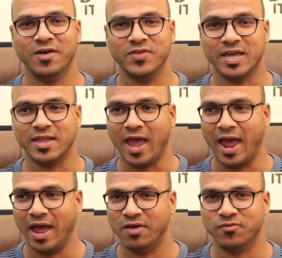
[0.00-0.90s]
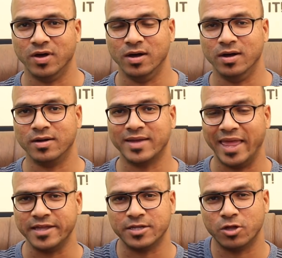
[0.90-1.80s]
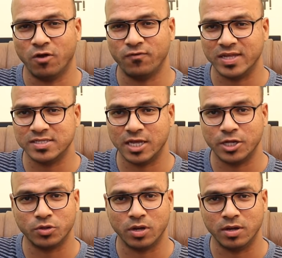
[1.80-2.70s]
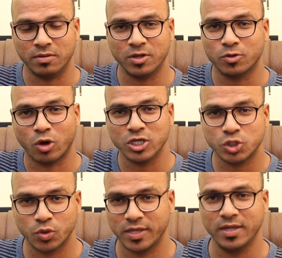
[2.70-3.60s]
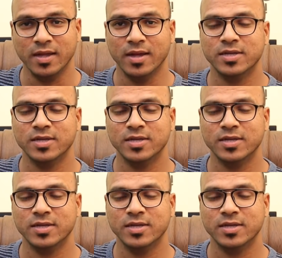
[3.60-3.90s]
We can have a character of, let's say, Toy Story.